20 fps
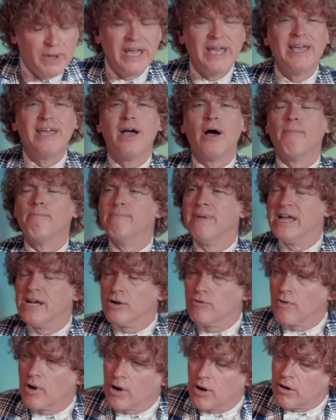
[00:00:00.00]
be a
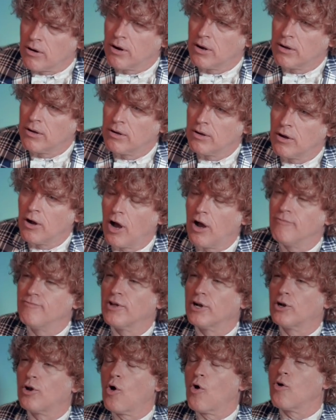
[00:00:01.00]
mirror of
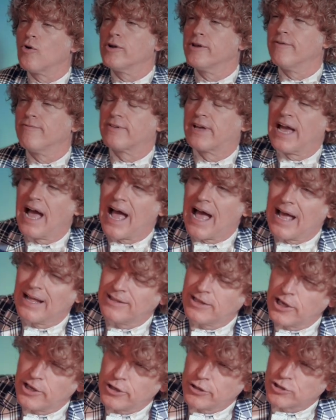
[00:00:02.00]
the glory of
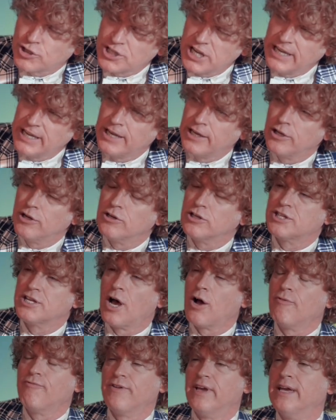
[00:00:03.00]
God that you're seeing
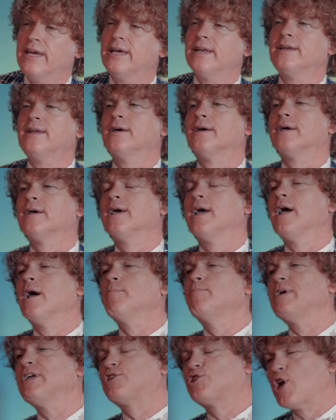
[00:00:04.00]
yourself in
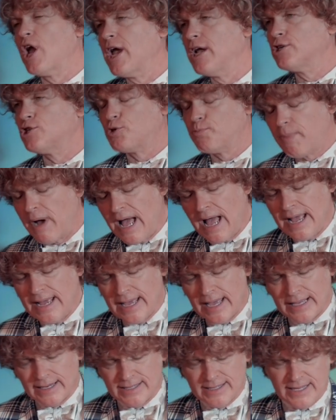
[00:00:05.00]
and be changed by
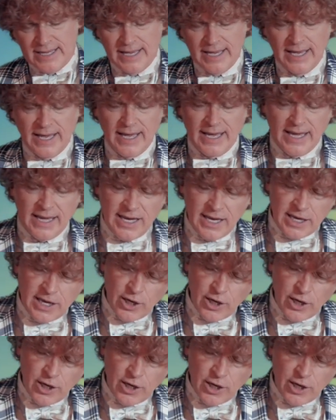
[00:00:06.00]
it he